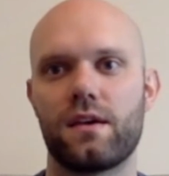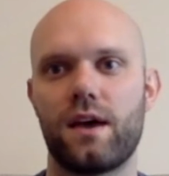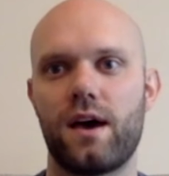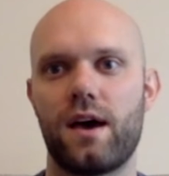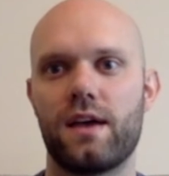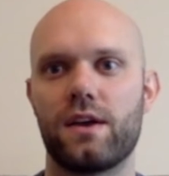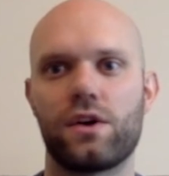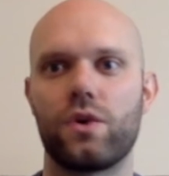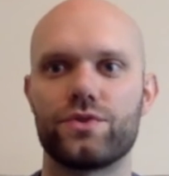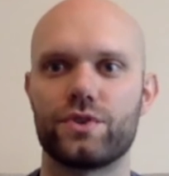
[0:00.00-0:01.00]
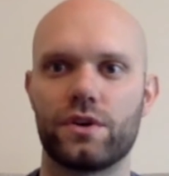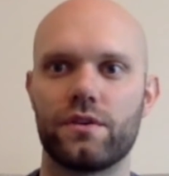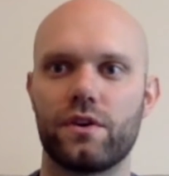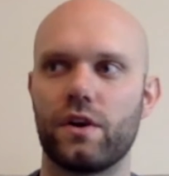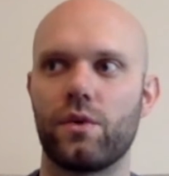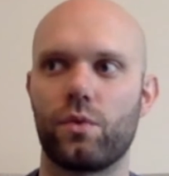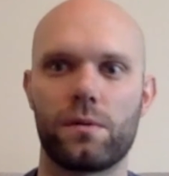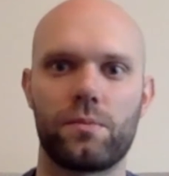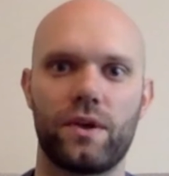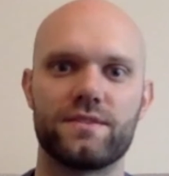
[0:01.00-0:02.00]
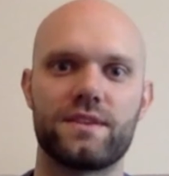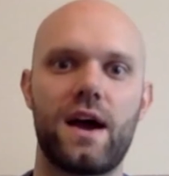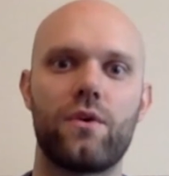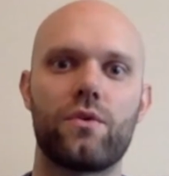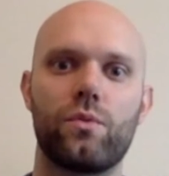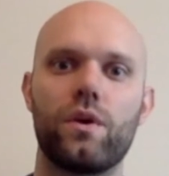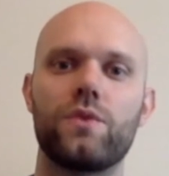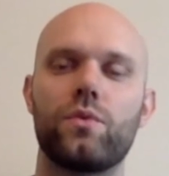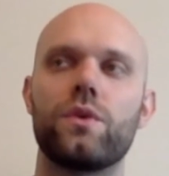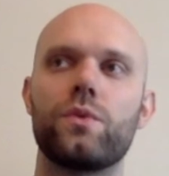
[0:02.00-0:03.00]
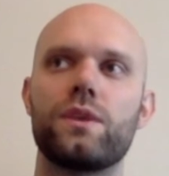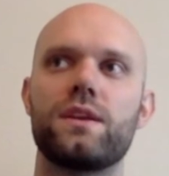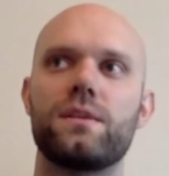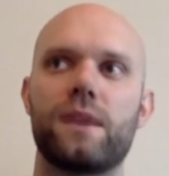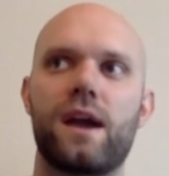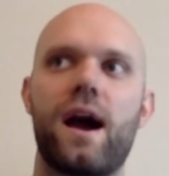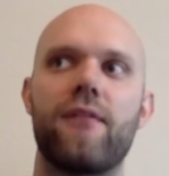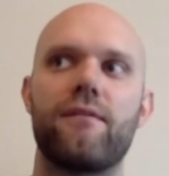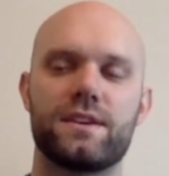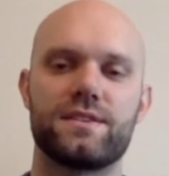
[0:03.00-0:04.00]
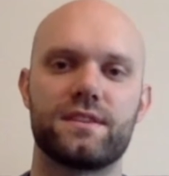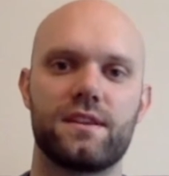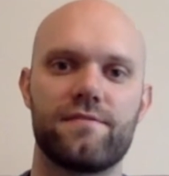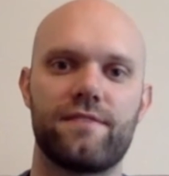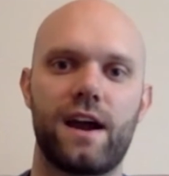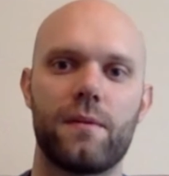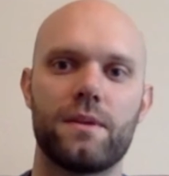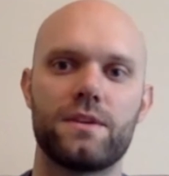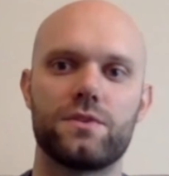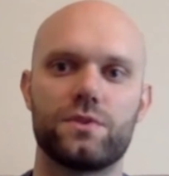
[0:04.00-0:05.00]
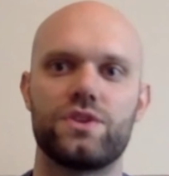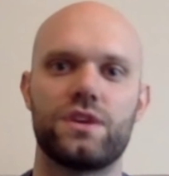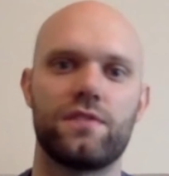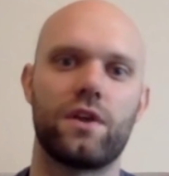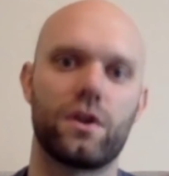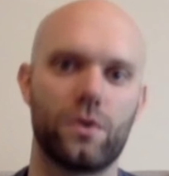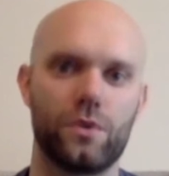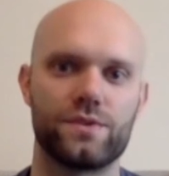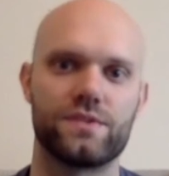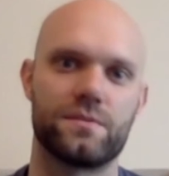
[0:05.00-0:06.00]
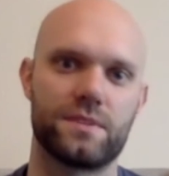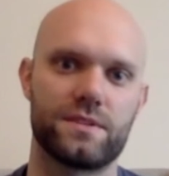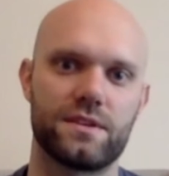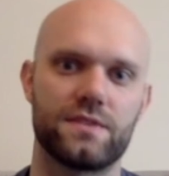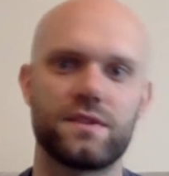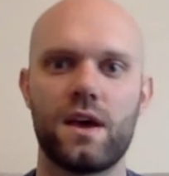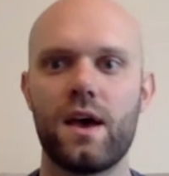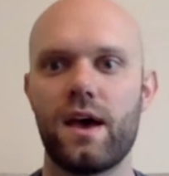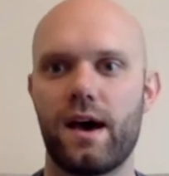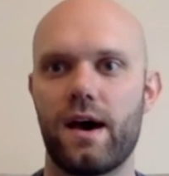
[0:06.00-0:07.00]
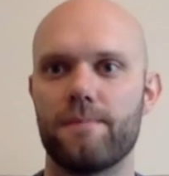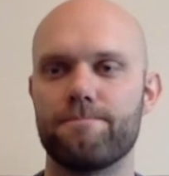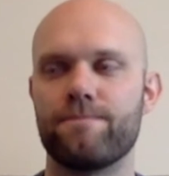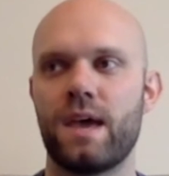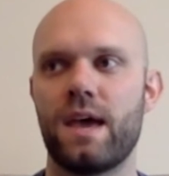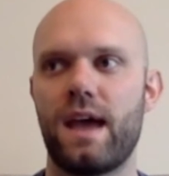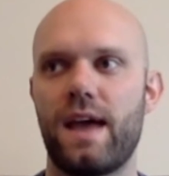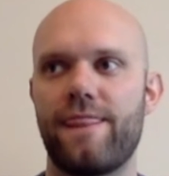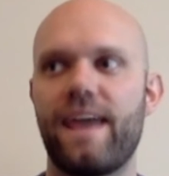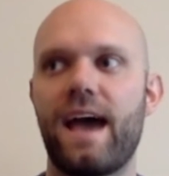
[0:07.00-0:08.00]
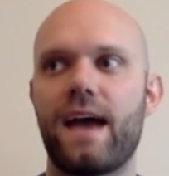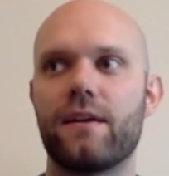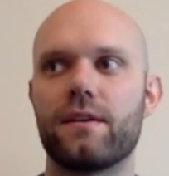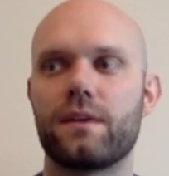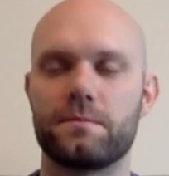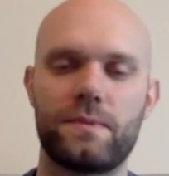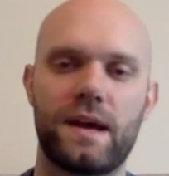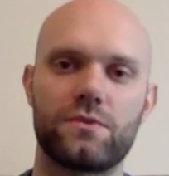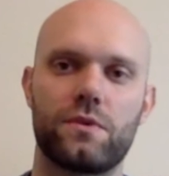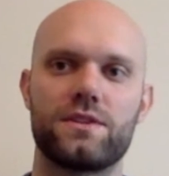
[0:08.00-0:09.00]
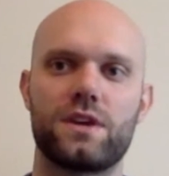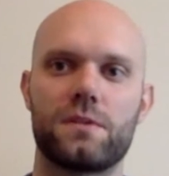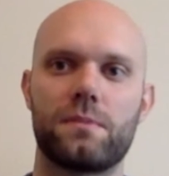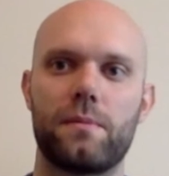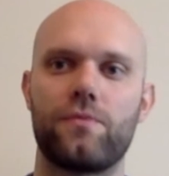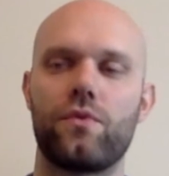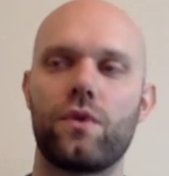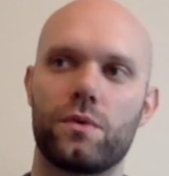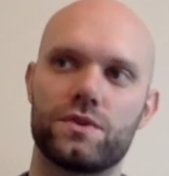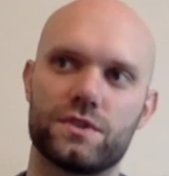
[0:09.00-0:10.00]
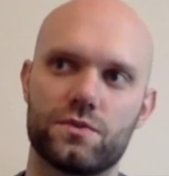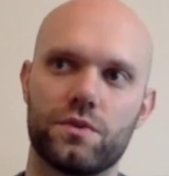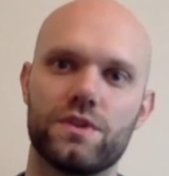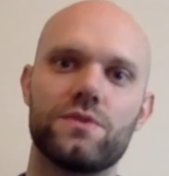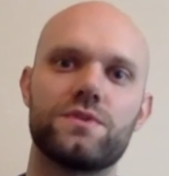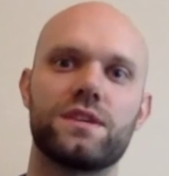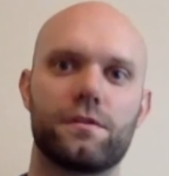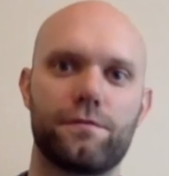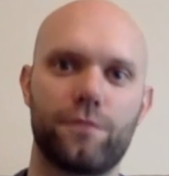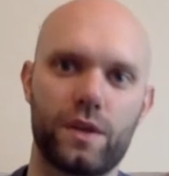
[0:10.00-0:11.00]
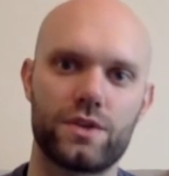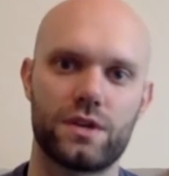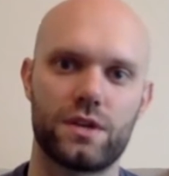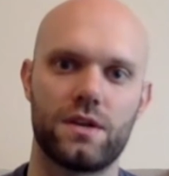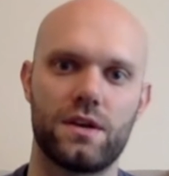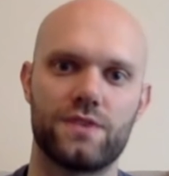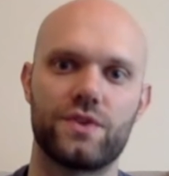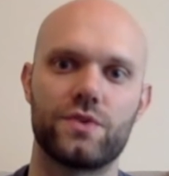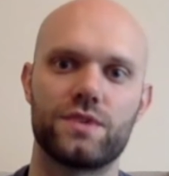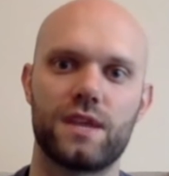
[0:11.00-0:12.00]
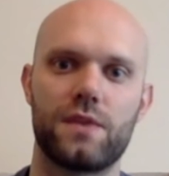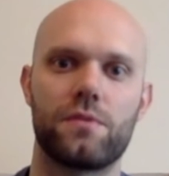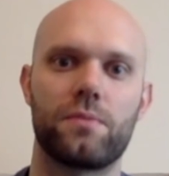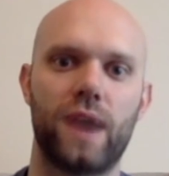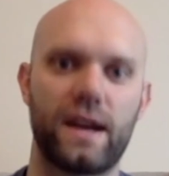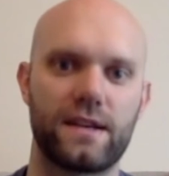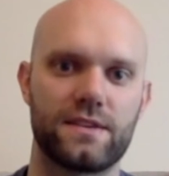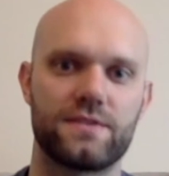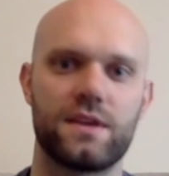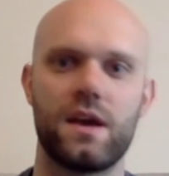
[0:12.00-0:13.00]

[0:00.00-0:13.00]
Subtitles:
in a culture or in a workplace. What do we need to make obvious in the environment to achieve our goals as a business? And that comes back to what I talked about before, which is reducing the friction associated with practice.